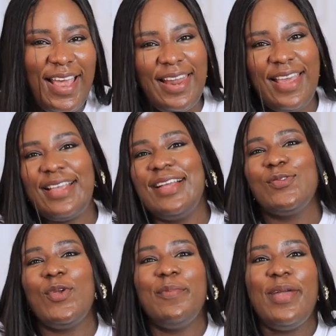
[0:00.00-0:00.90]
Like, as
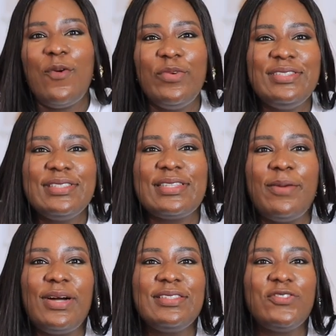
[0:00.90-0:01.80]
women, we're just
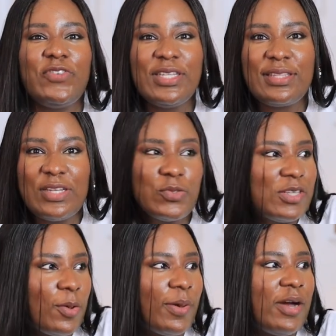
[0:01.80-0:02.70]
about different things.
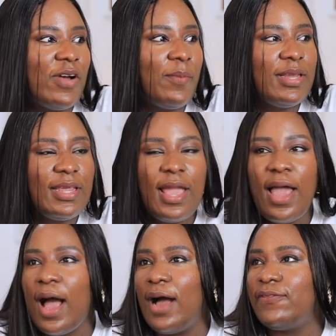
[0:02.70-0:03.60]
Just about our family,
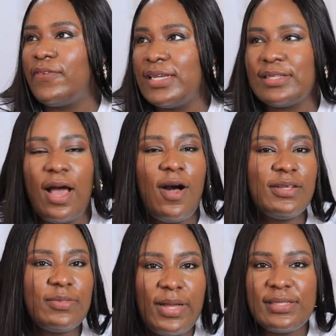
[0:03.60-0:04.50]
our friends, our
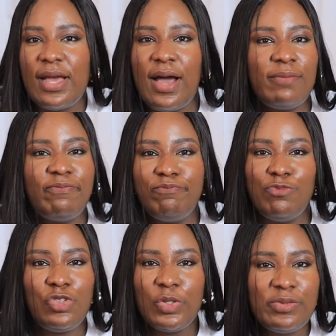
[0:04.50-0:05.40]
husbands, our
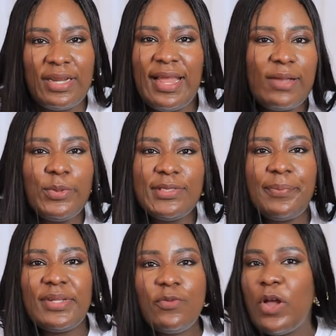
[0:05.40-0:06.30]
children. Like, we're just
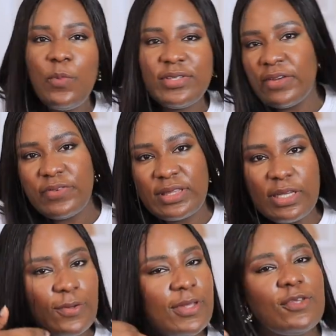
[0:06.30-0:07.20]
about almost
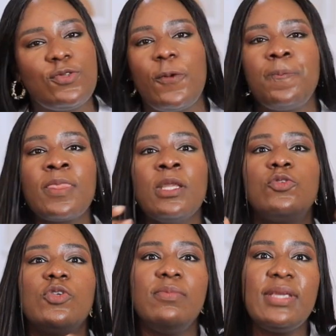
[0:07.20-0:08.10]
everything, okay? So,
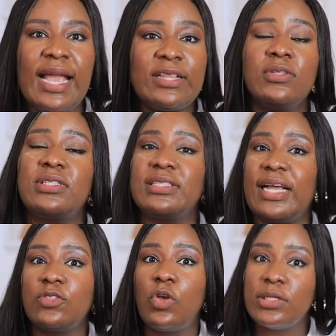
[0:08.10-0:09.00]
to me, I don't see it
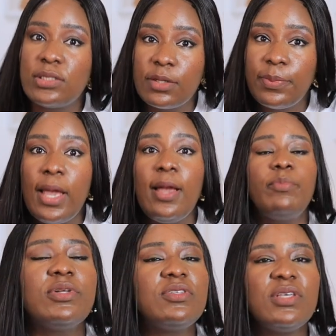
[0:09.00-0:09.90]
as gossip.
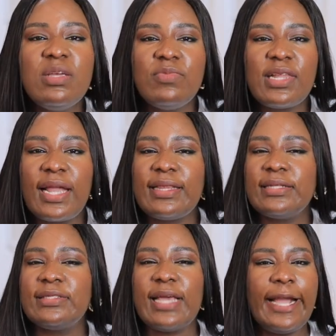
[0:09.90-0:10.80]
But to him, it's like,
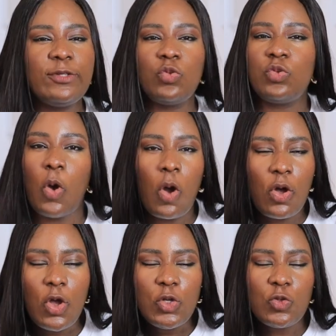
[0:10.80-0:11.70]
that is idle
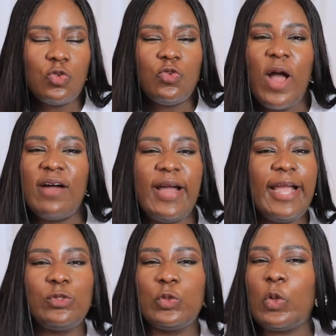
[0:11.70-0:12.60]
talk. You shouldn't have
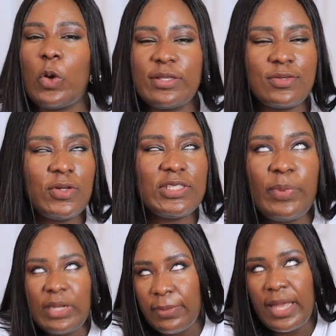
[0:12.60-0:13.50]
idle talk. It's
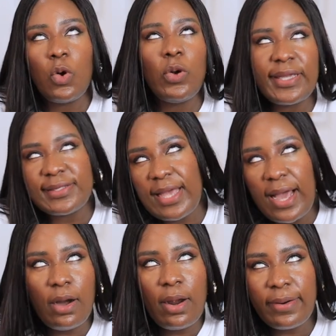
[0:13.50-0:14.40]
gossip. And I'm like, okay, sir,
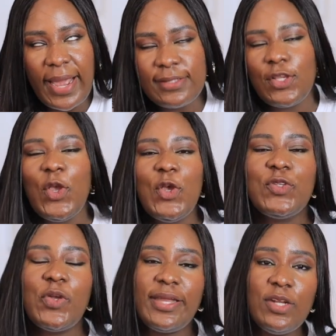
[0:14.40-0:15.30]
all right.
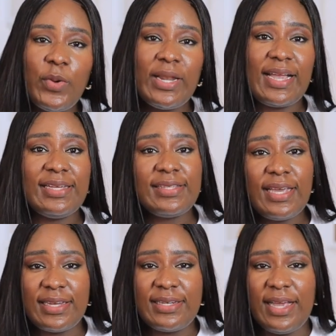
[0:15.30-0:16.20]
So, anyway, like I
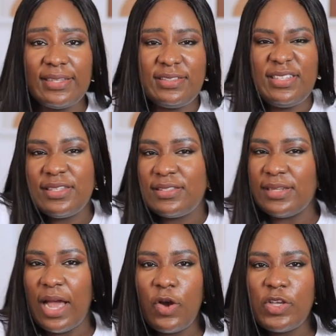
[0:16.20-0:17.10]
said, he has changed now.